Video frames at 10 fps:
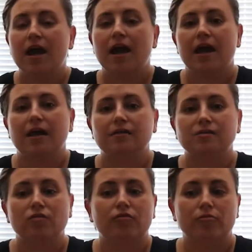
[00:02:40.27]
And
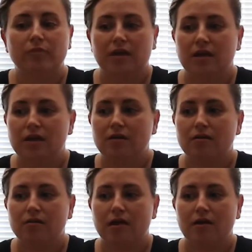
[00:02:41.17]
so for me,
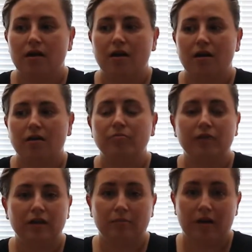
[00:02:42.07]

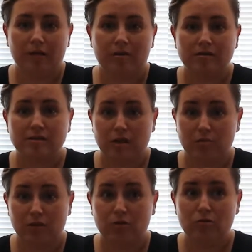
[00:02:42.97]
completing my
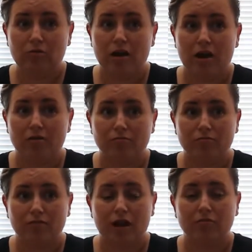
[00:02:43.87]
MSW, I
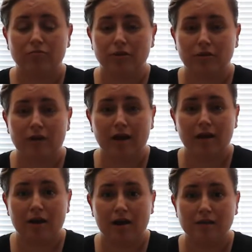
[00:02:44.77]
have really
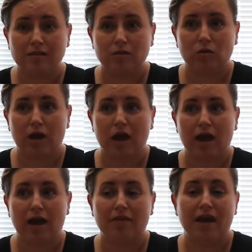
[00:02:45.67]
recognized
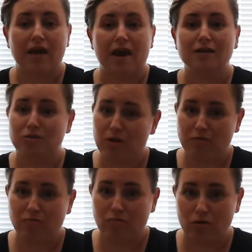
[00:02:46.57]
that I do have
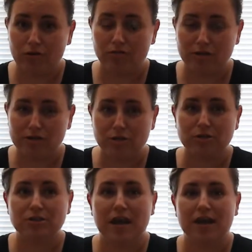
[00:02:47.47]
a role in
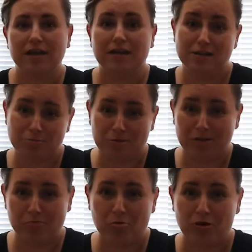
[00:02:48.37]
research, and it is really
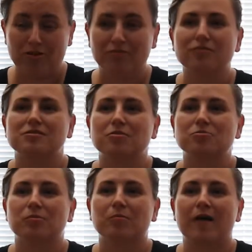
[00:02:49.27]
important for
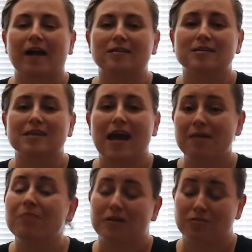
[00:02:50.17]
social work practice
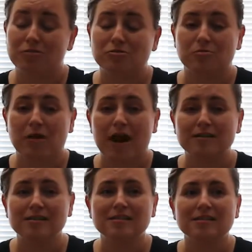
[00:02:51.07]
and my future
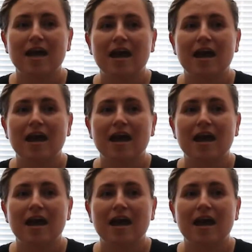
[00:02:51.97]
practice.